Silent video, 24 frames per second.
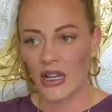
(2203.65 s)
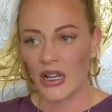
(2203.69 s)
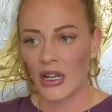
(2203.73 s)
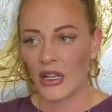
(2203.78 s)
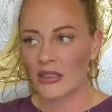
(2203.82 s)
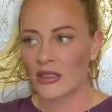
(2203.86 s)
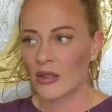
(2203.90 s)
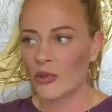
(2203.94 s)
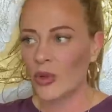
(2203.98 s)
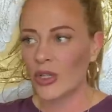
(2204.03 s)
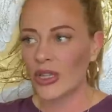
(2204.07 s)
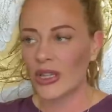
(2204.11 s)

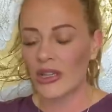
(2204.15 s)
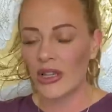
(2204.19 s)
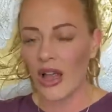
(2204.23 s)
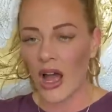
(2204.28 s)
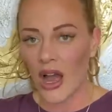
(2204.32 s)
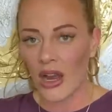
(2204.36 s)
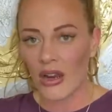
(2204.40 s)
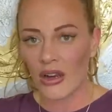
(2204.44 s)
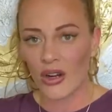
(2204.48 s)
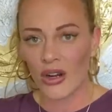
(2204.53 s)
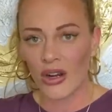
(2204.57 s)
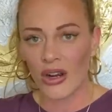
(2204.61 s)
Someone
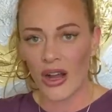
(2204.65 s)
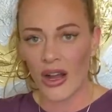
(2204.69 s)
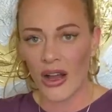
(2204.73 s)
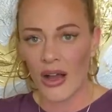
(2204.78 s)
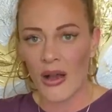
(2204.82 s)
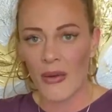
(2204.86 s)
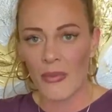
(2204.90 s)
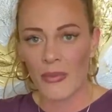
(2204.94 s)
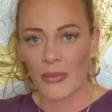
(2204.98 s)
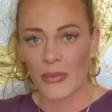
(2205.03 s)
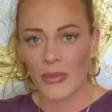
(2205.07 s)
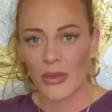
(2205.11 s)
lock her
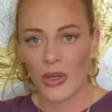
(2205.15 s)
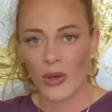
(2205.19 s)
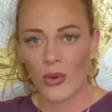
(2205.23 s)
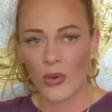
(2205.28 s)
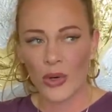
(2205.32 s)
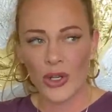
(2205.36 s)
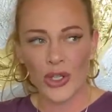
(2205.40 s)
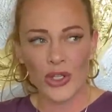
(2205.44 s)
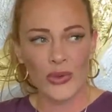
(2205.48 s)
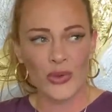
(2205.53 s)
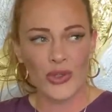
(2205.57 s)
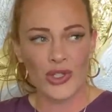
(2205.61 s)
up.
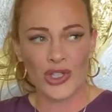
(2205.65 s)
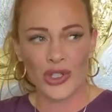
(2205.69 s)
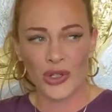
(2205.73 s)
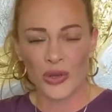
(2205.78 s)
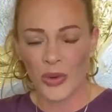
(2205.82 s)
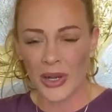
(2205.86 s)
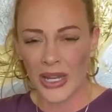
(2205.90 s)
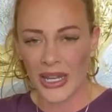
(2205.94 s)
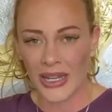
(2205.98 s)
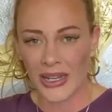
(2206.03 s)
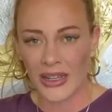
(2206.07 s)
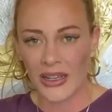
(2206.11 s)
What are you
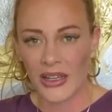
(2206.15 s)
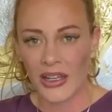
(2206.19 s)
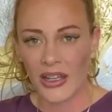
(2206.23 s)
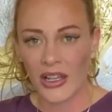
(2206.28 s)
doing?